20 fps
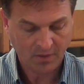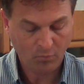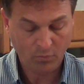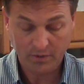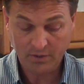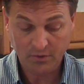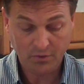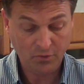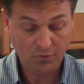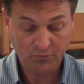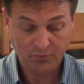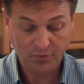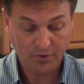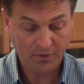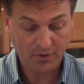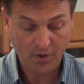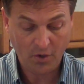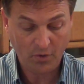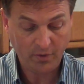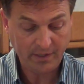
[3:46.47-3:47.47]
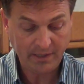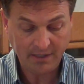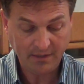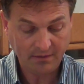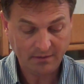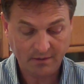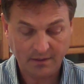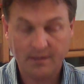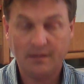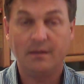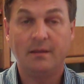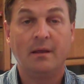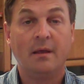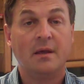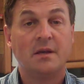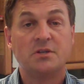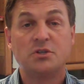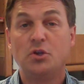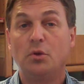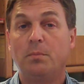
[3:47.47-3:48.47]
When you do footnoting, the
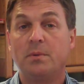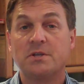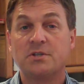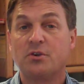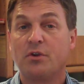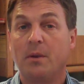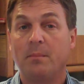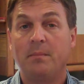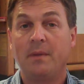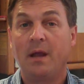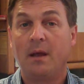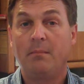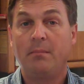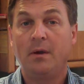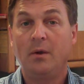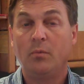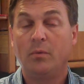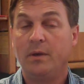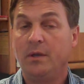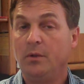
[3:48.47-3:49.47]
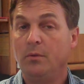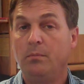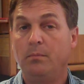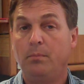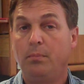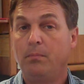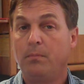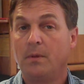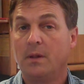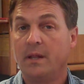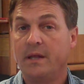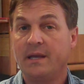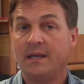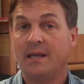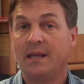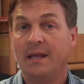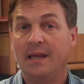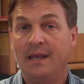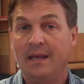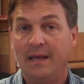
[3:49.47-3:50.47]
superscript number, when you
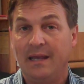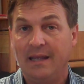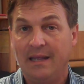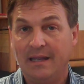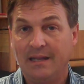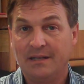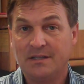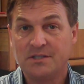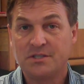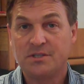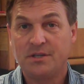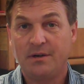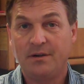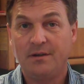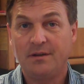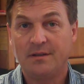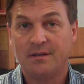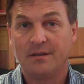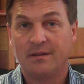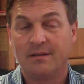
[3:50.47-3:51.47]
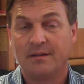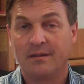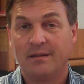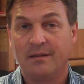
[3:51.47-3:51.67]
click insert,